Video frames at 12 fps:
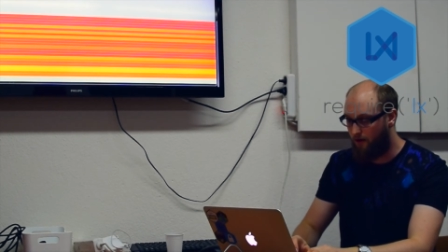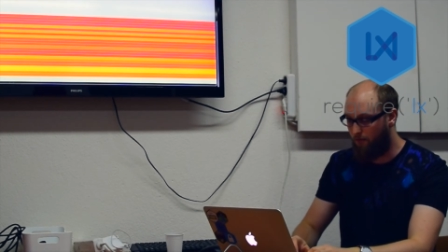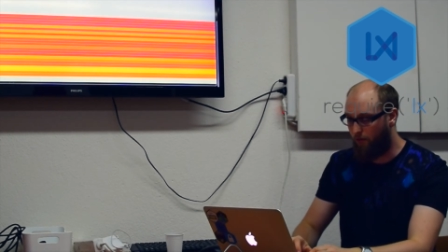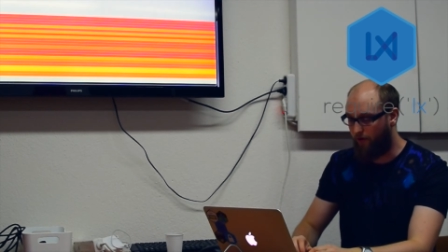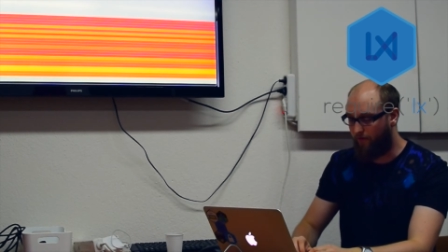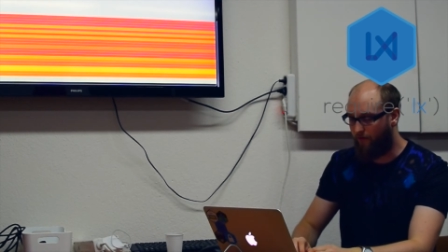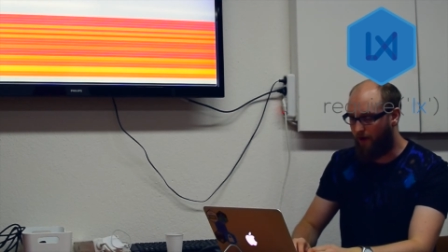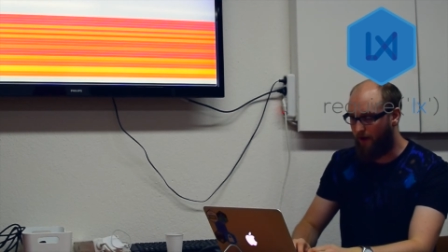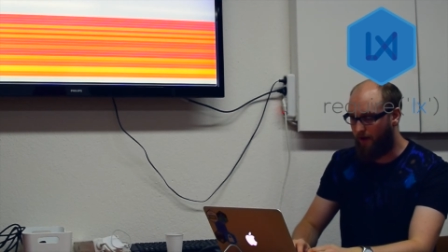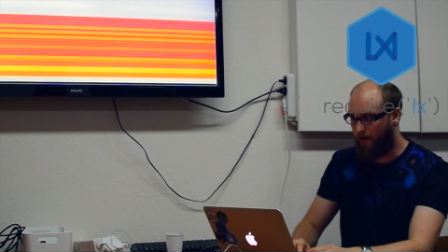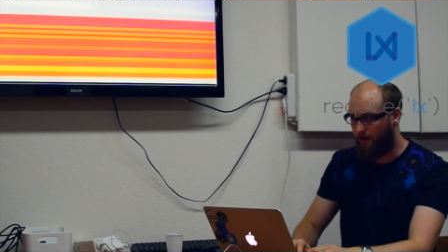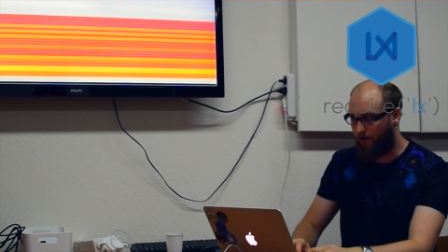
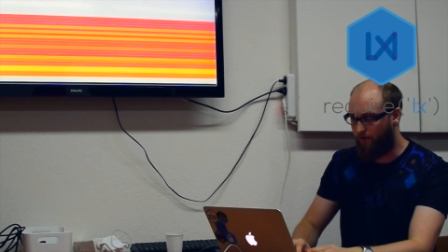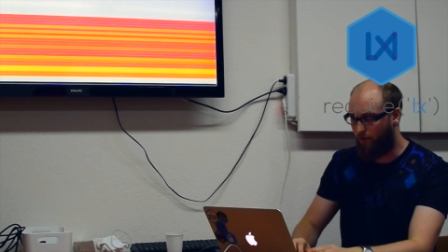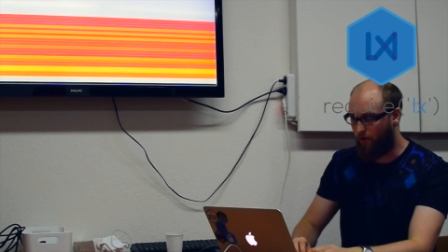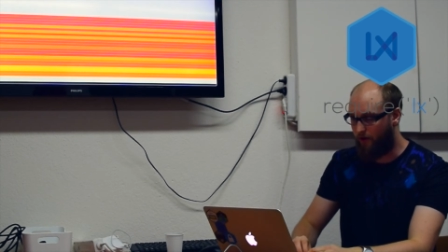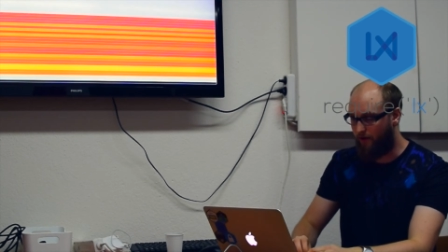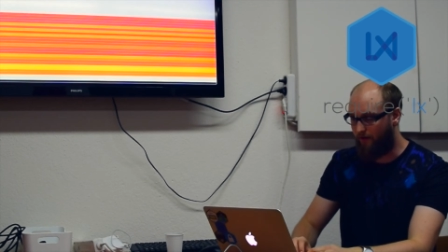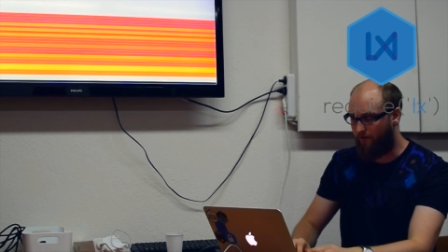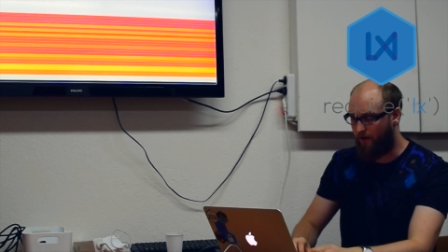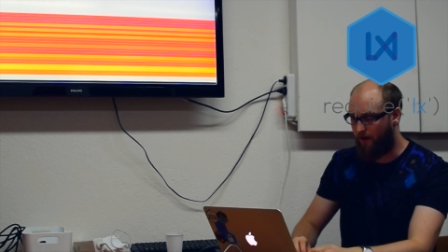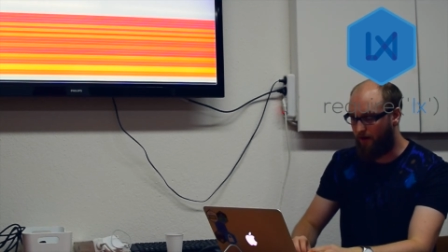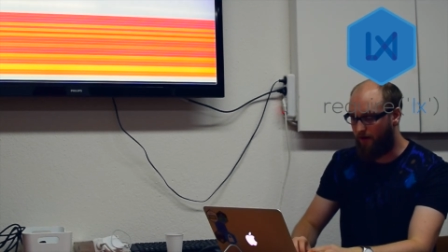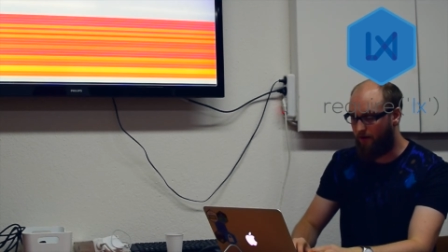modifying kind of what you have
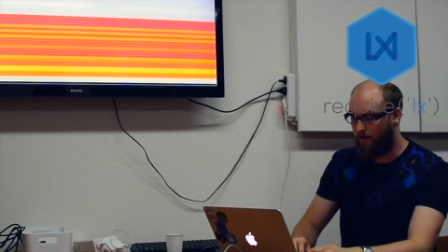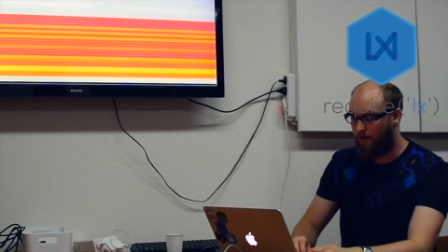done,